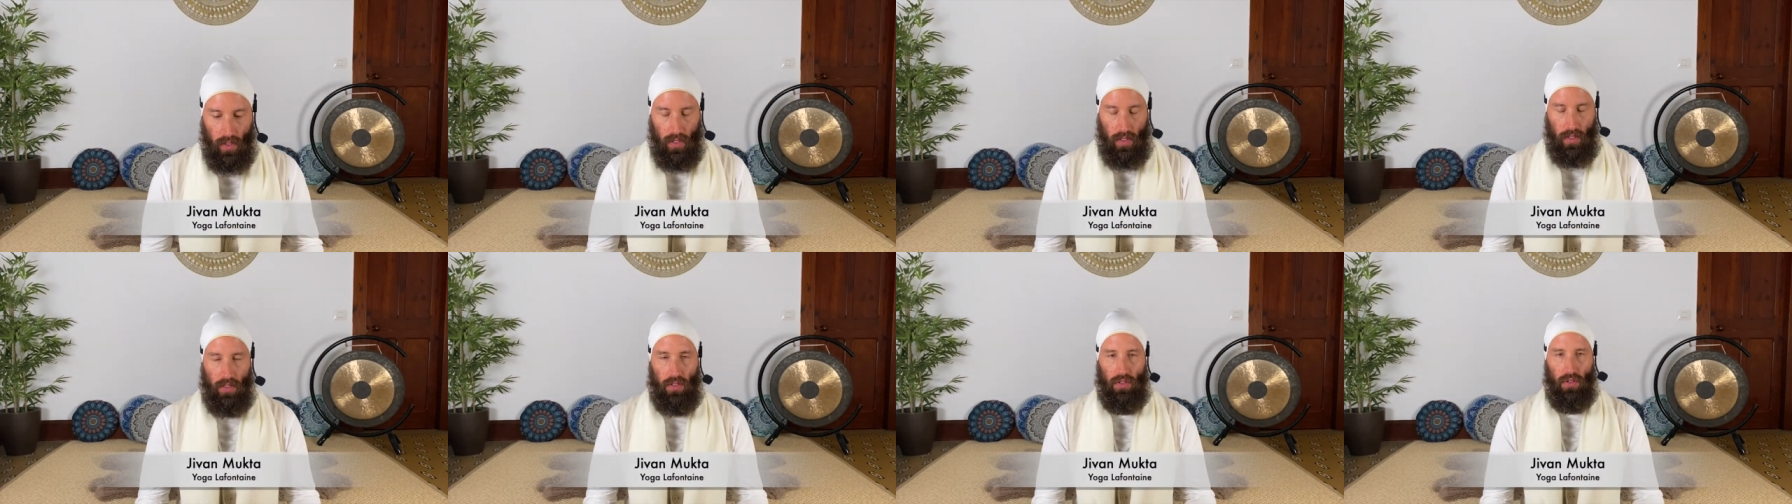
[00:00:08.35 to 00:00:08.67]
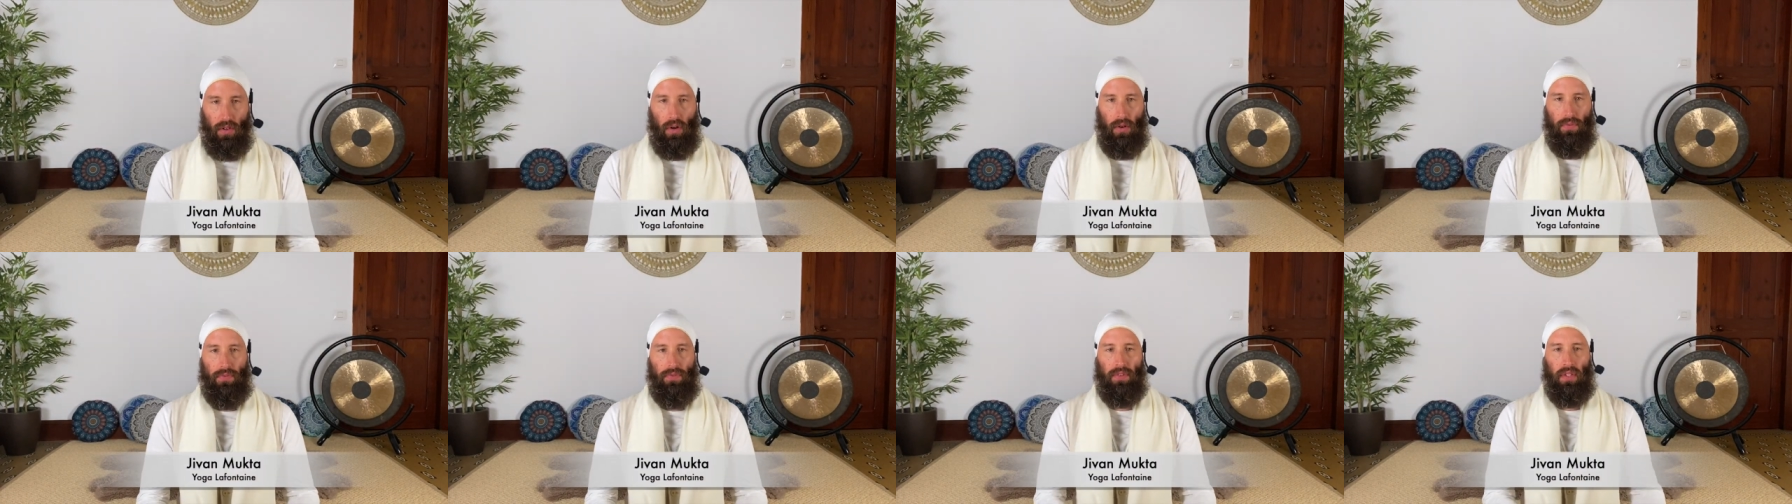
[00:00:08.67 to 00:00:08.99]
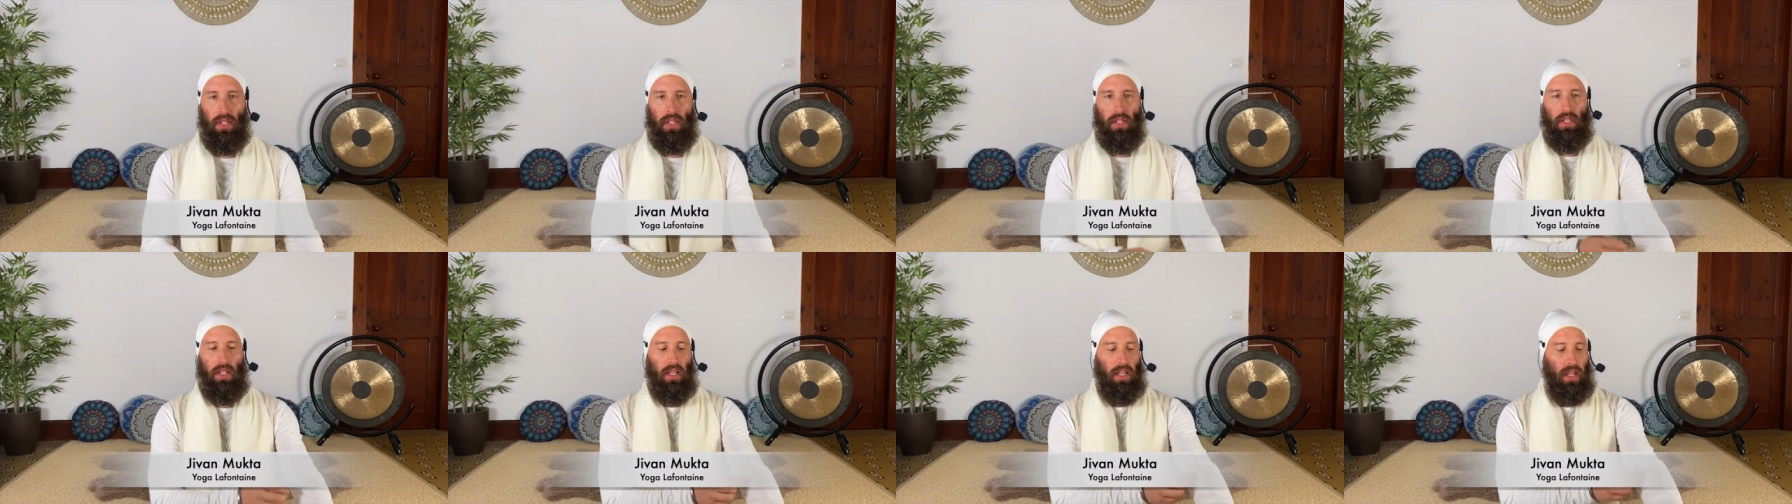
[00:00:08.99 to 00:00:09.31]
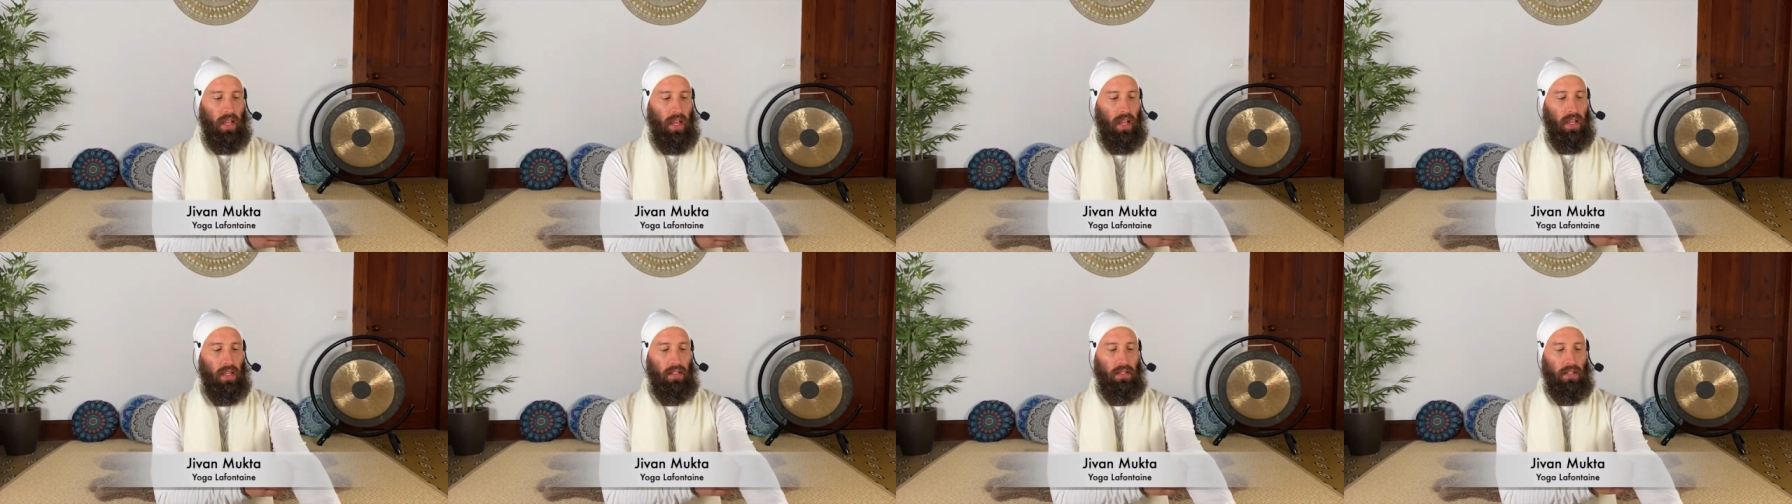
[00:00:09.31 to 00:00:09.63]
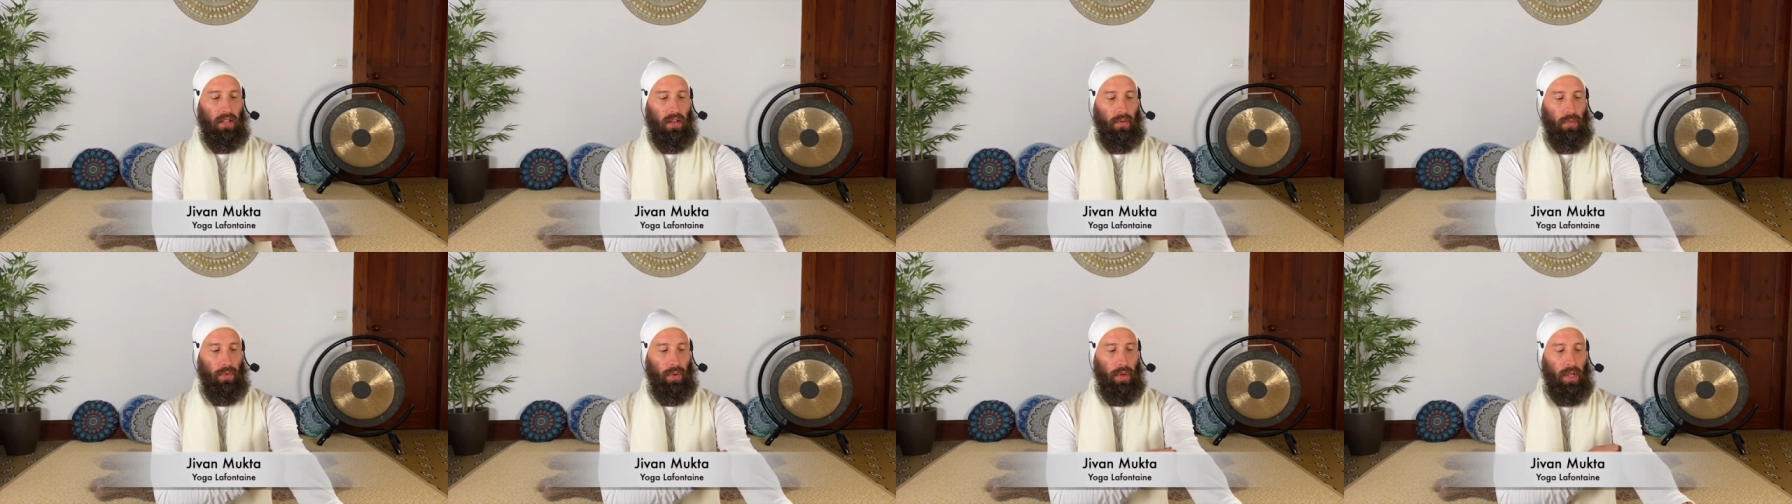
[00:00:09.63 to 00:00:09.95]
It's often the case
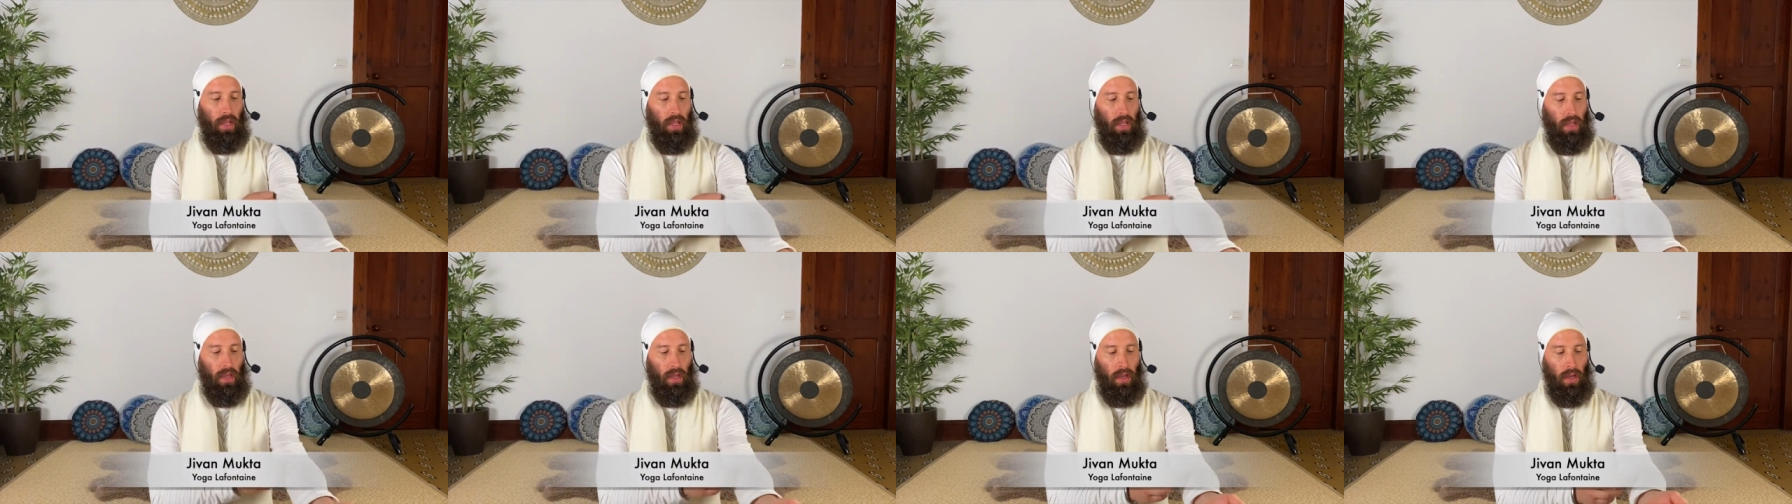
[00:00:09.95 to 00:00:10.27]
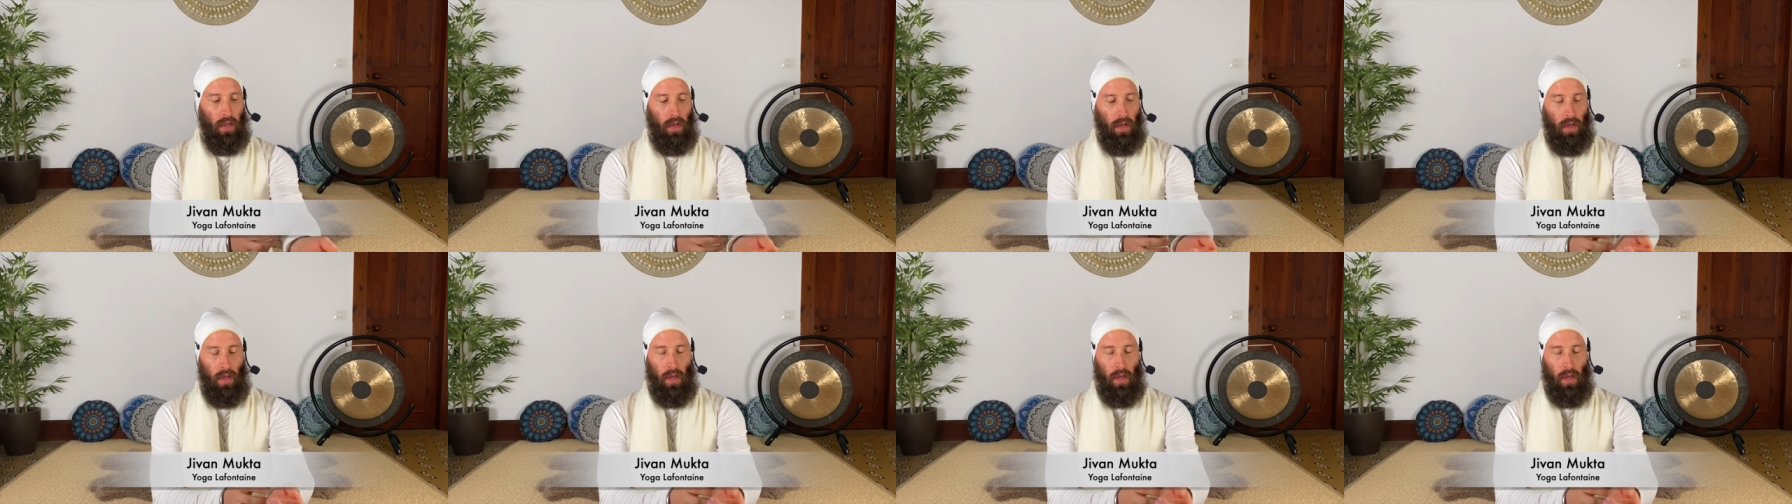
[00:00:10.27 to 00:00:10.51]
that we